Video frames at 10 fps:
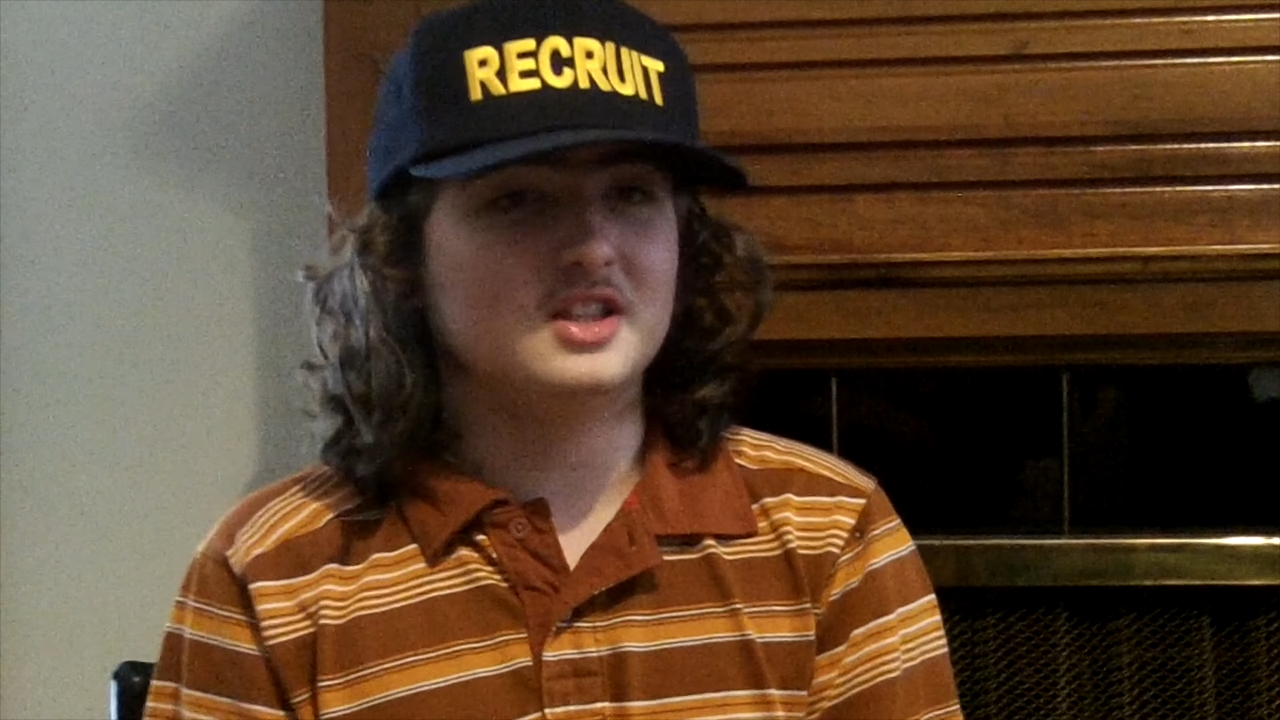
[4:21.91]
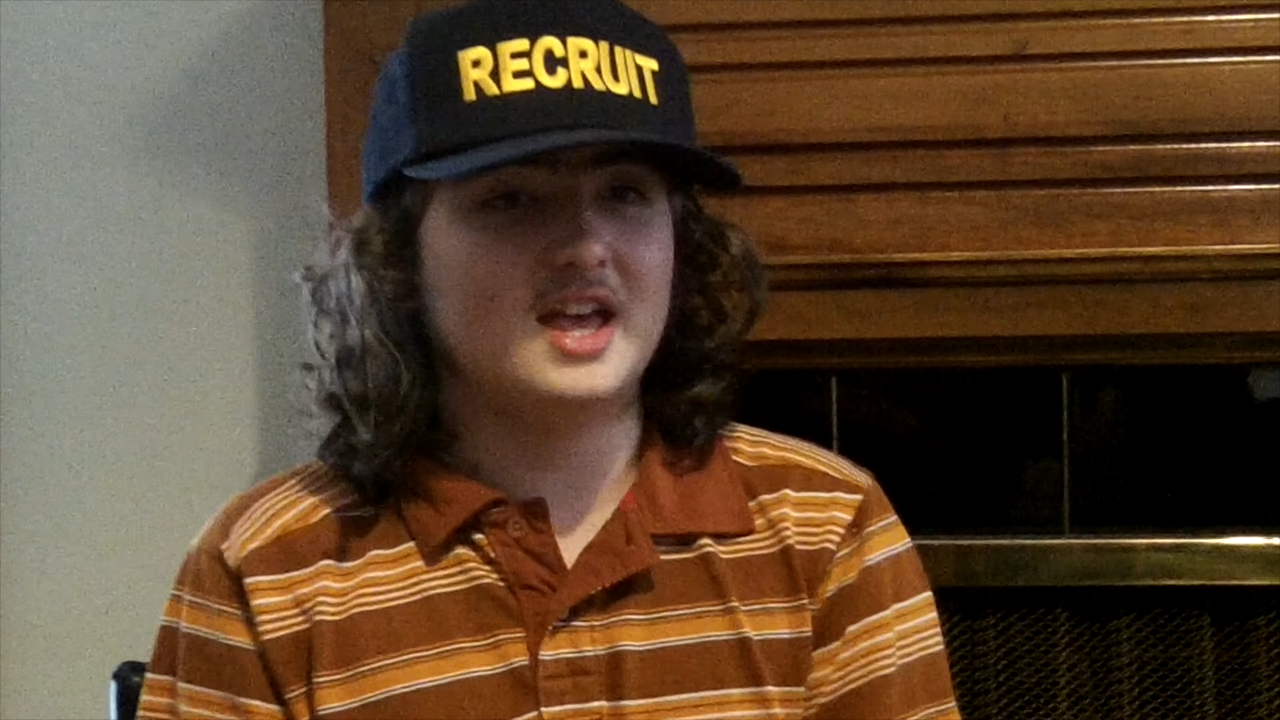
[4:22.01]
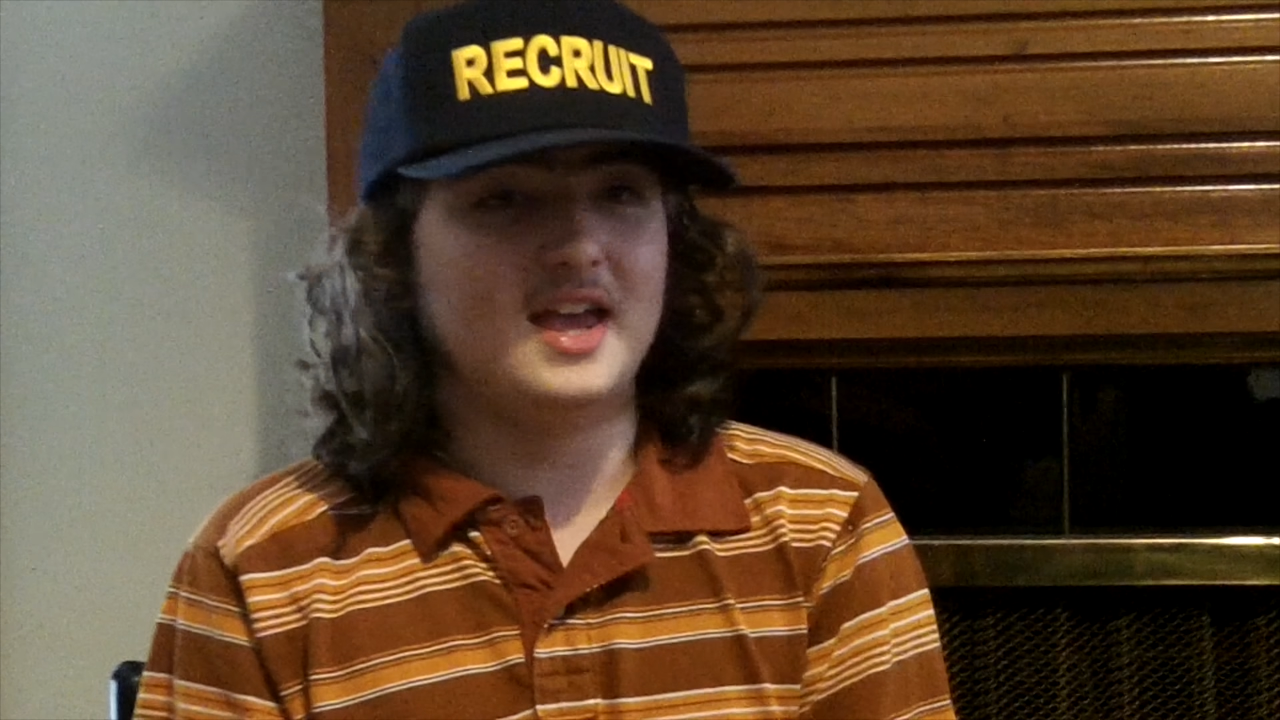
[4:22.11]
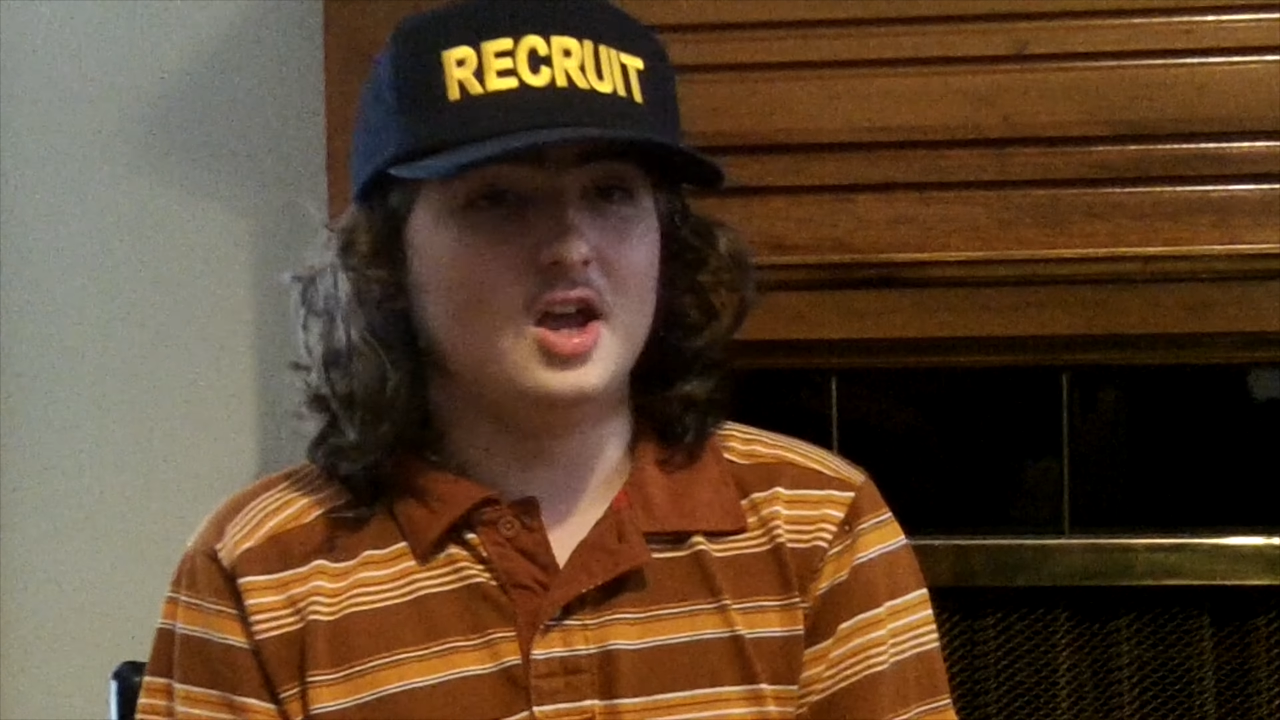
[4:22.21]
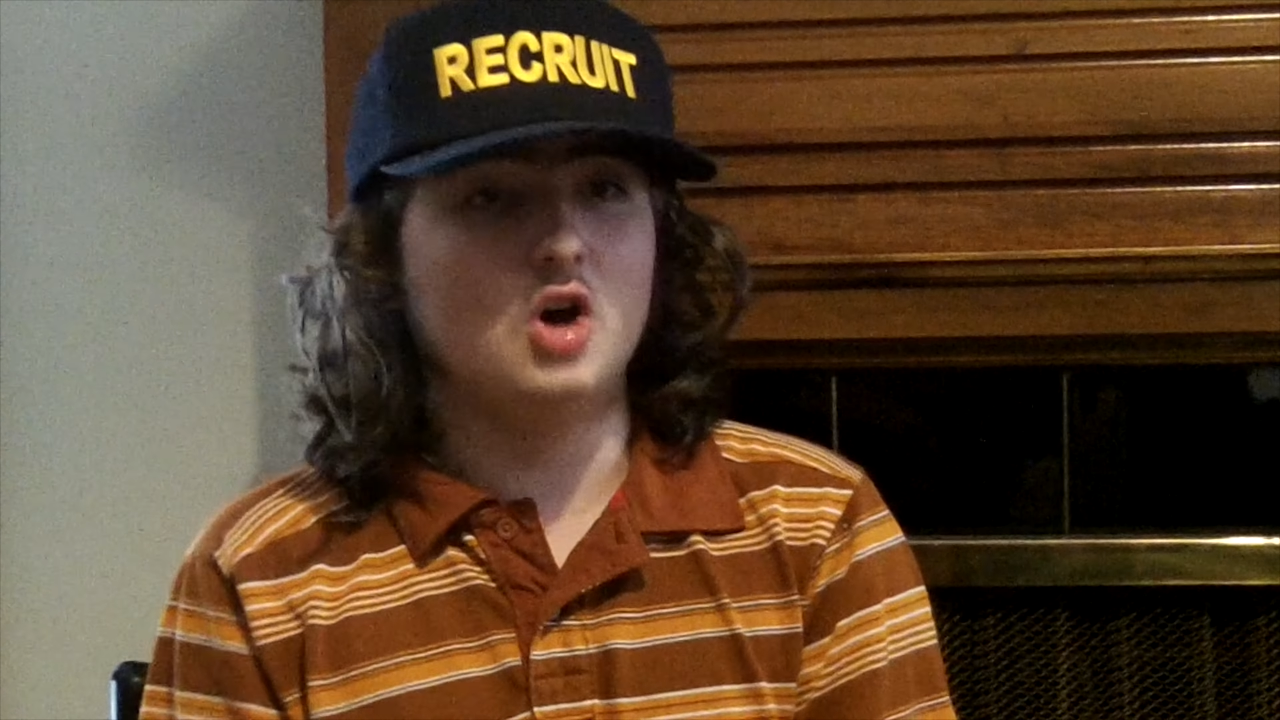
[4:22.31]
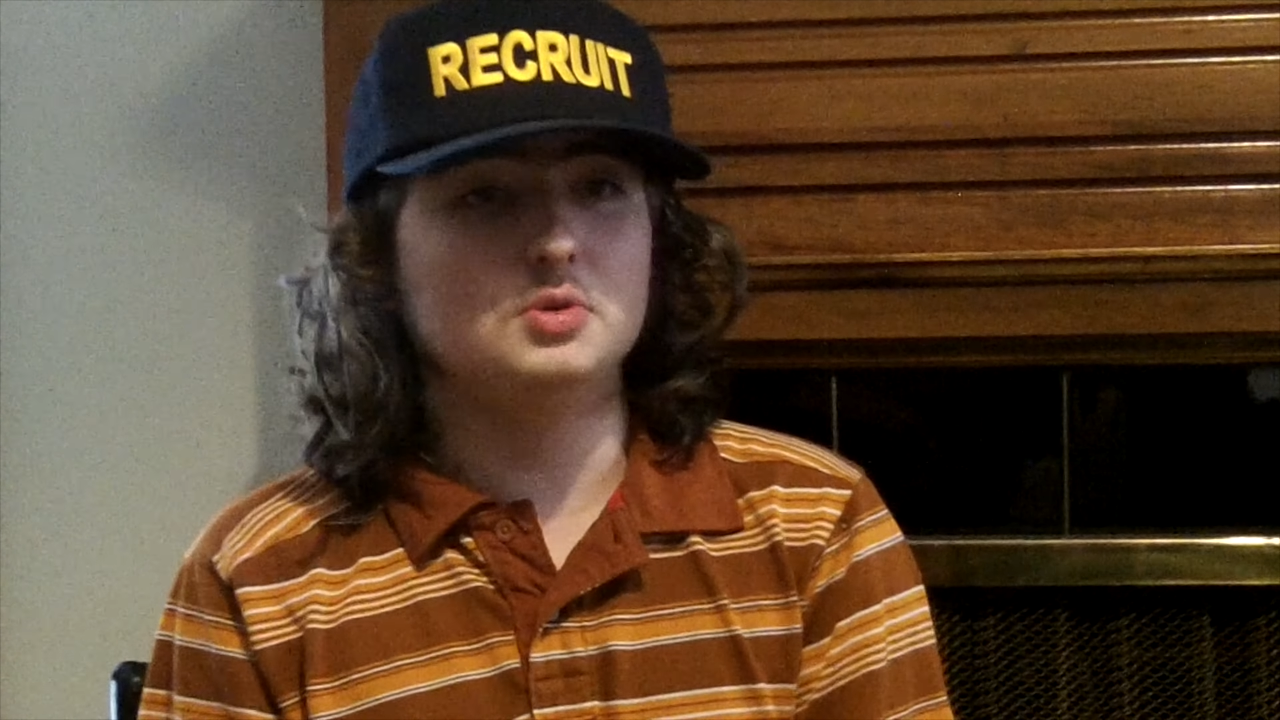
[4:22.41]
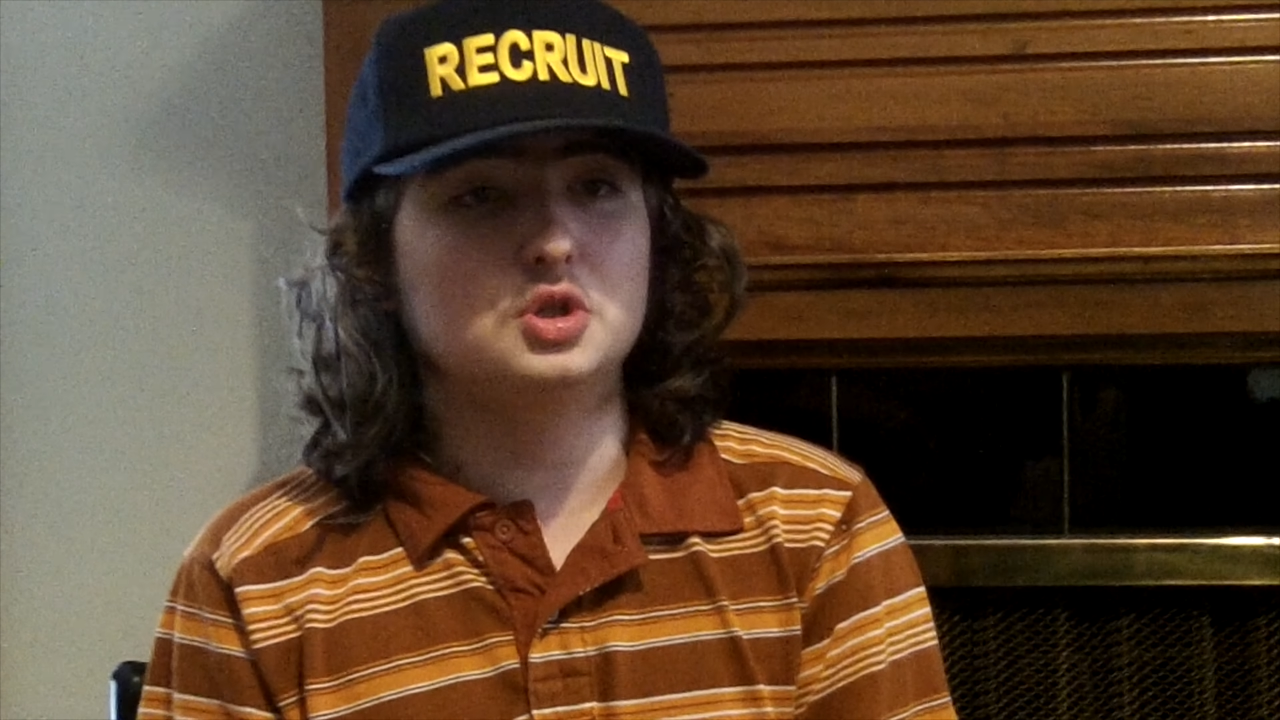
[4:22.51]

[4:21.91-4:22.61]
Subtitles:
that helped